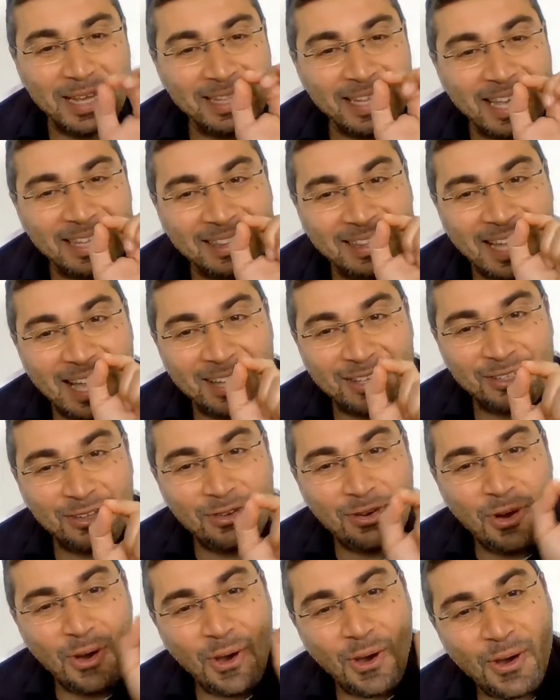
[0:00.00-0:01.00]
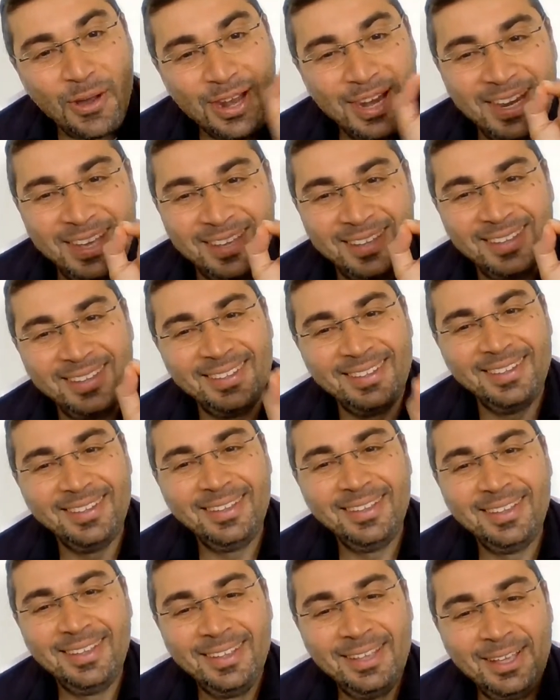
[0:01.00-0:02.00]
It attacks you only
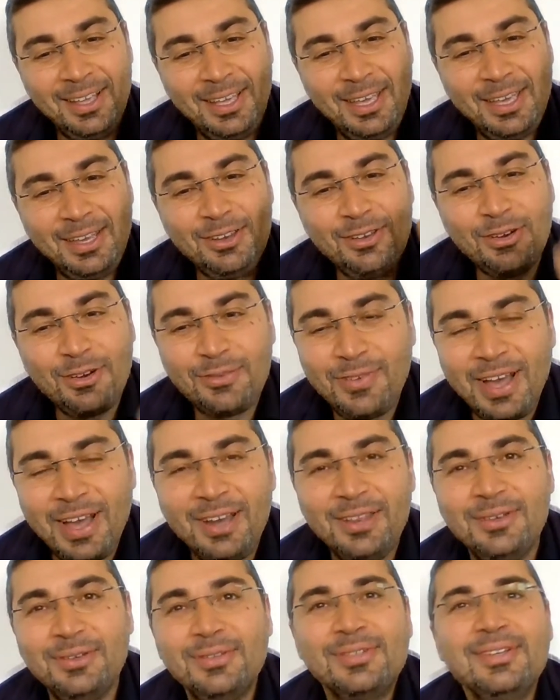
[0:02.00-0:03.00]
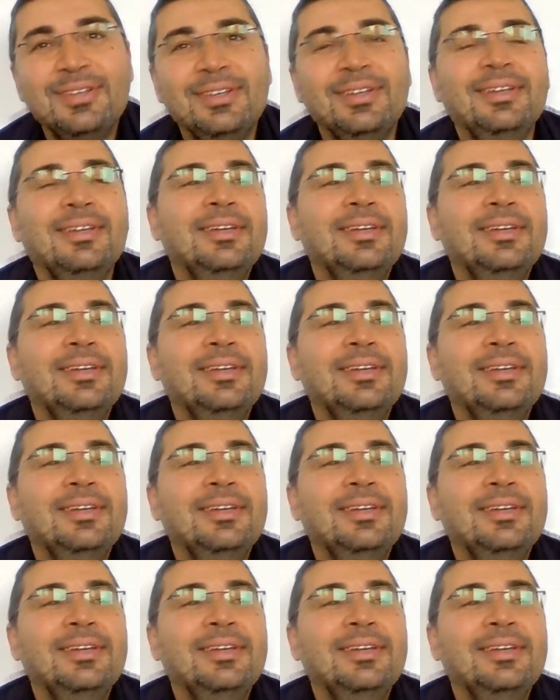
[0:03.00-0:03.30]
in your values.